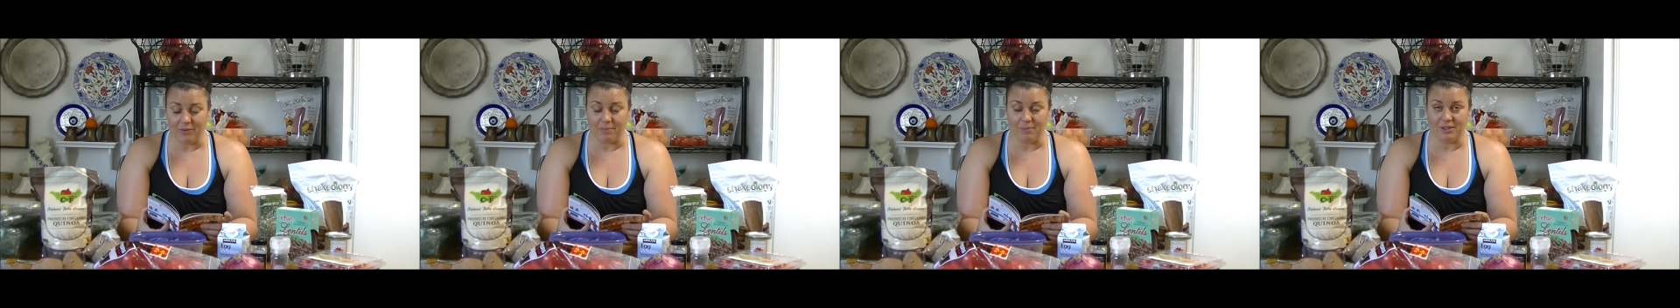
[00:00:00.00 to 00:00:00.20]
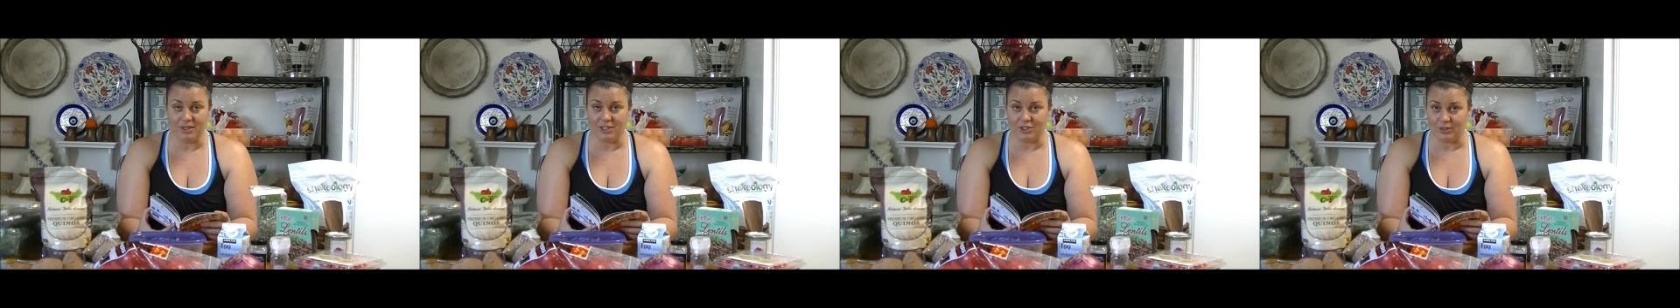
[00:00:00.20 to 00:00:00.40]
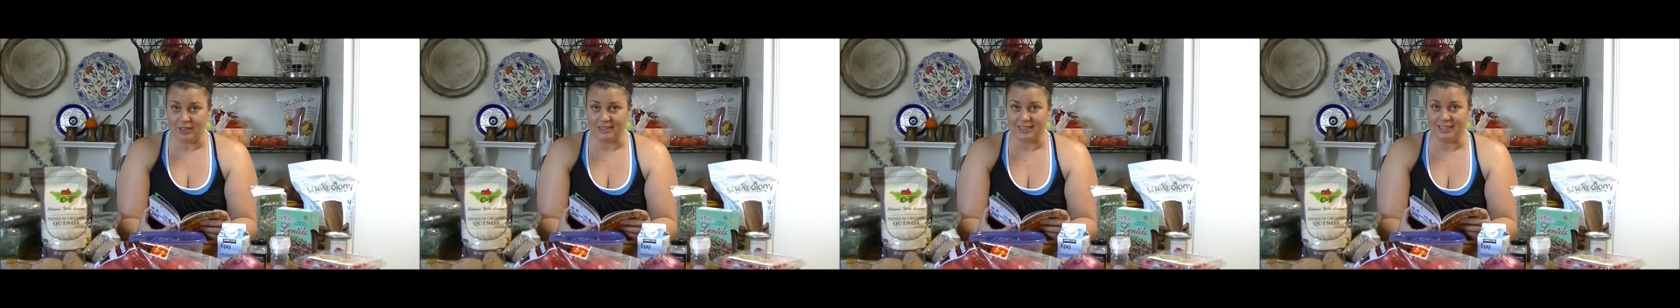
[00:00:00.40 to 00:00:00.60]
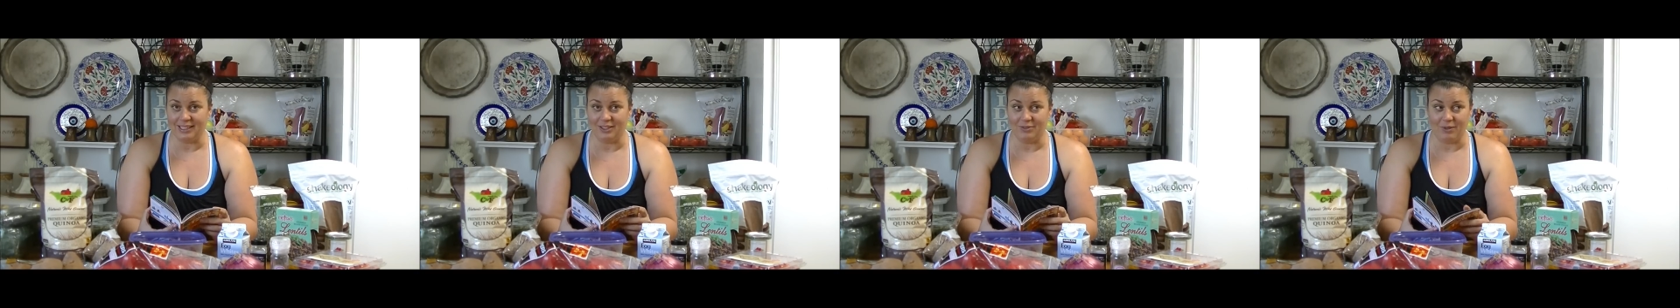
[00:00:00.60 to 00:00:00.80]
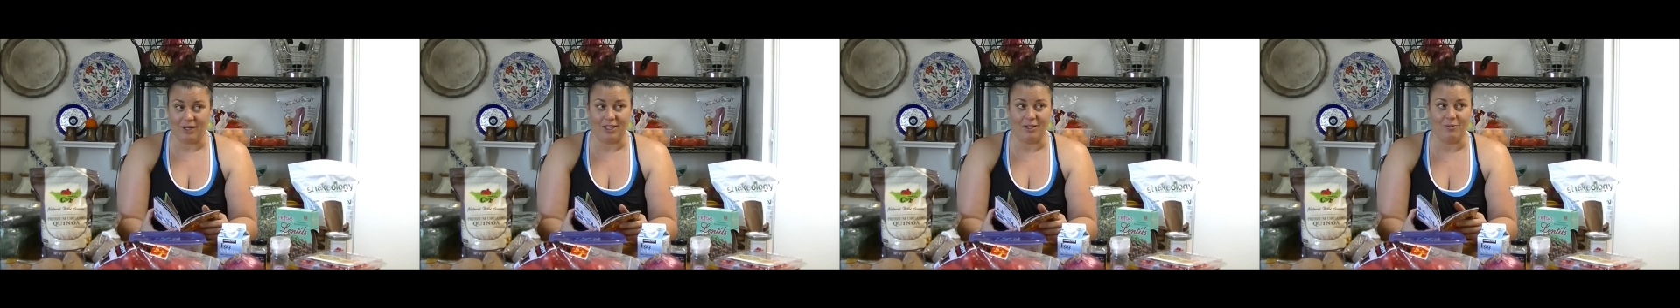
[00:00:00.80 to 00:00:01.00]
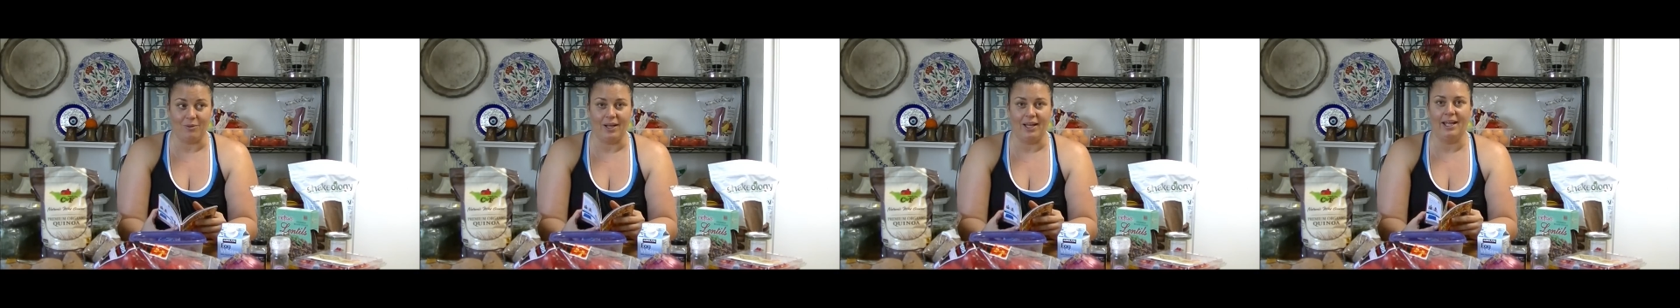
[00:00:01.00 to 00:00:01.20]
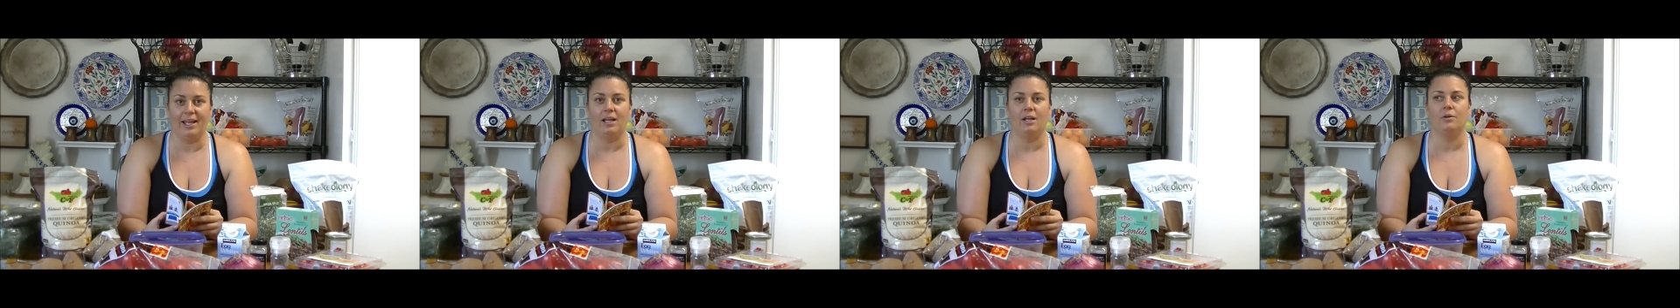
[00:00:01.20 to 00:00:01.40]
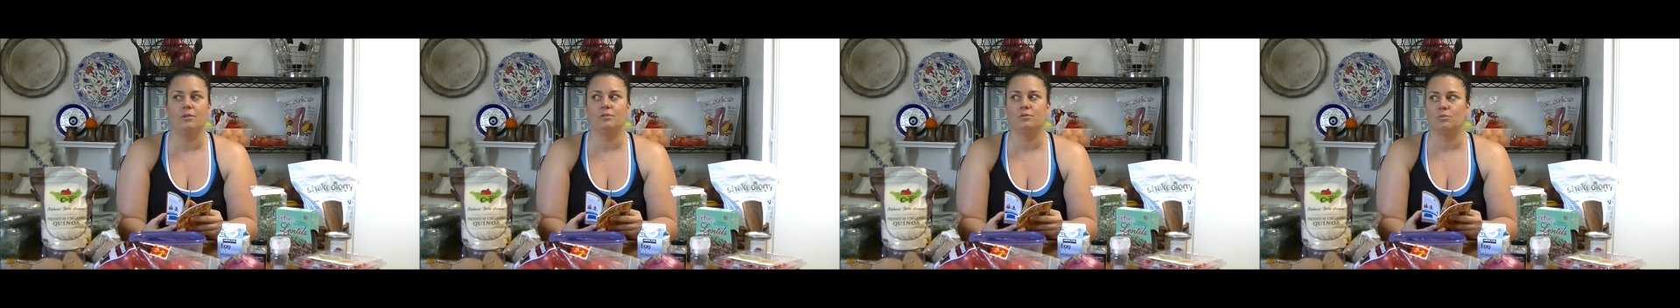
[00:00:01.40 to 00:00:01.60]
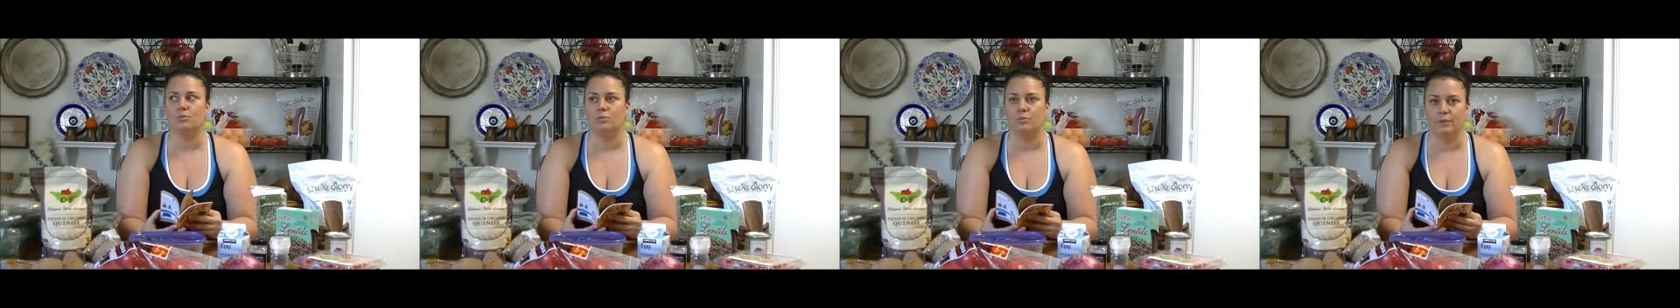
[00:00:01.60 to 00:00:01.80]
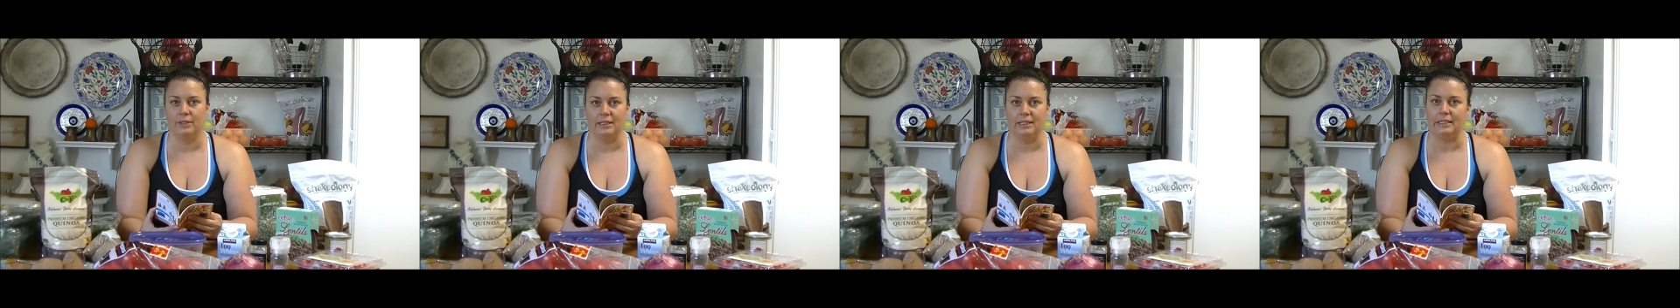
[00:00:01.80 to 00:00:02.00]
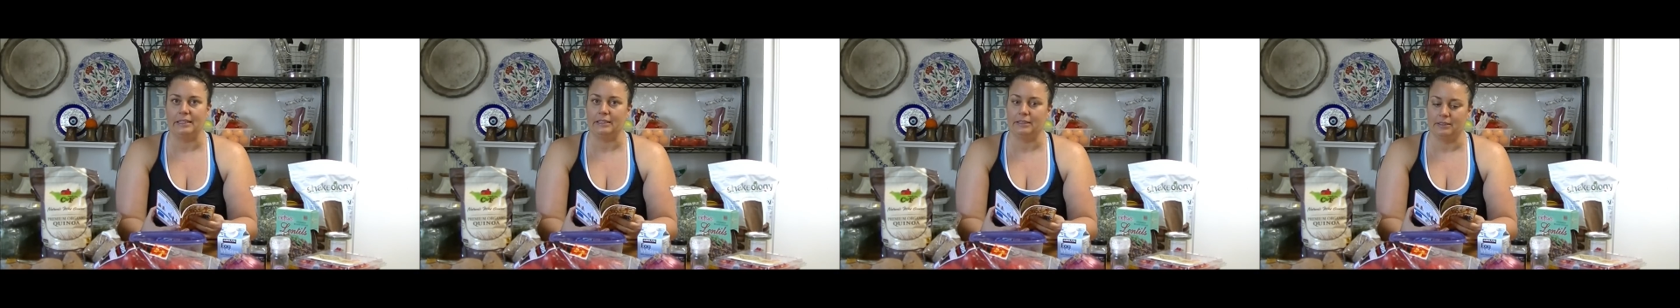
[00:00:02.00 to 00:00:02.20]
We put the dressing in right away and it was really